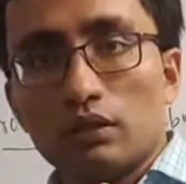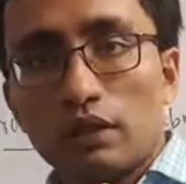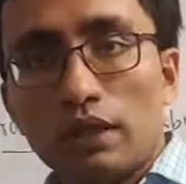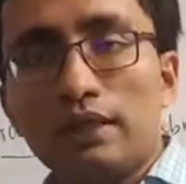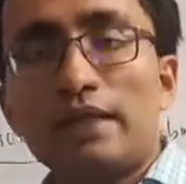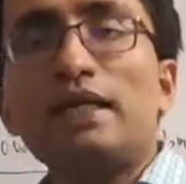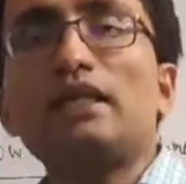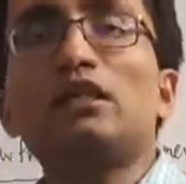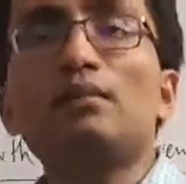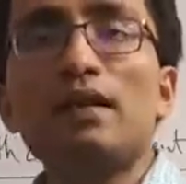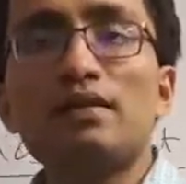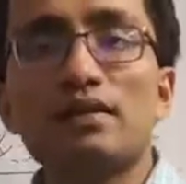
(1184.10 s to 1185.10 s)

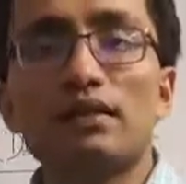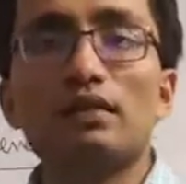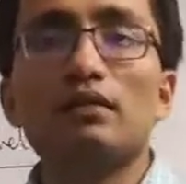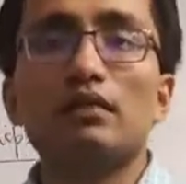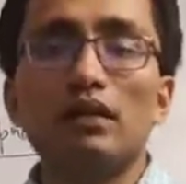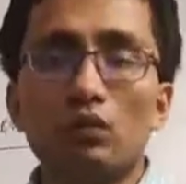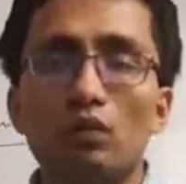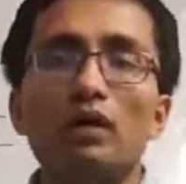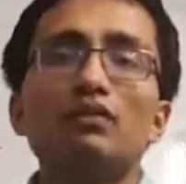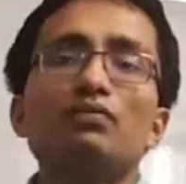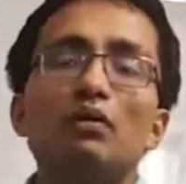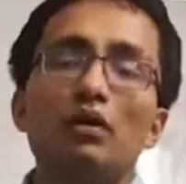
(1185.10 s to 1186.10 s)
entitlements that are
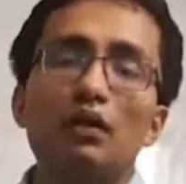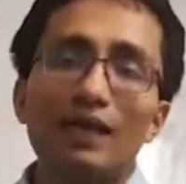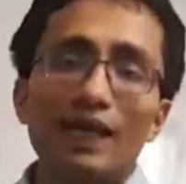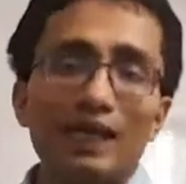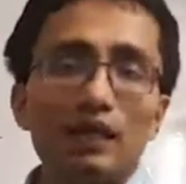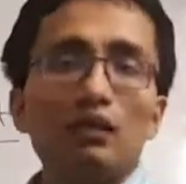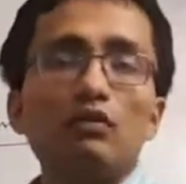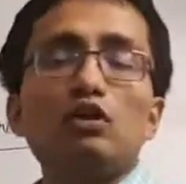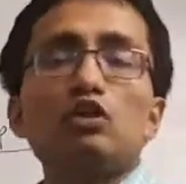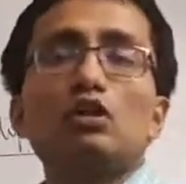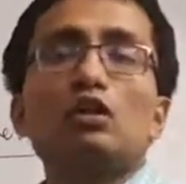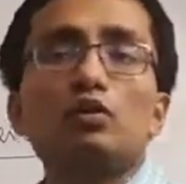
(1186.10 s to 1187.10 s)
required for an
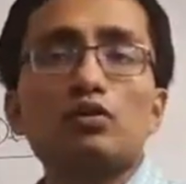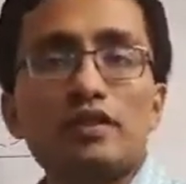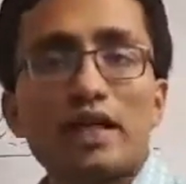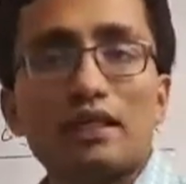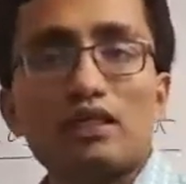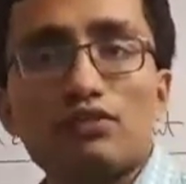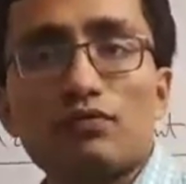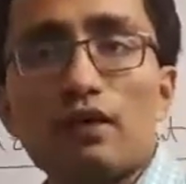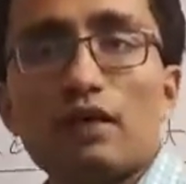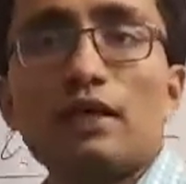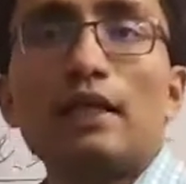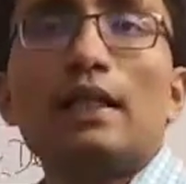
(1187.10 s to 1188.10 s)
individual to
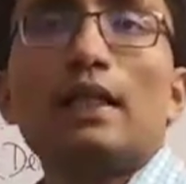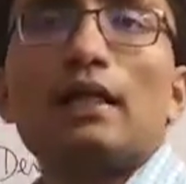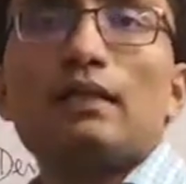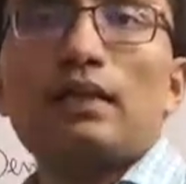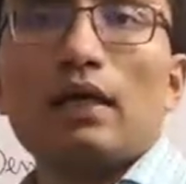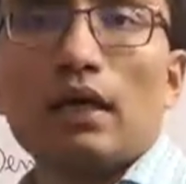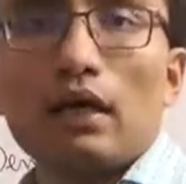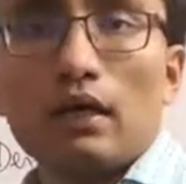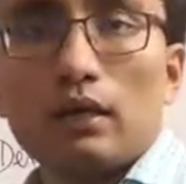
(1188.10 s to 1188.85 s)
satisfy the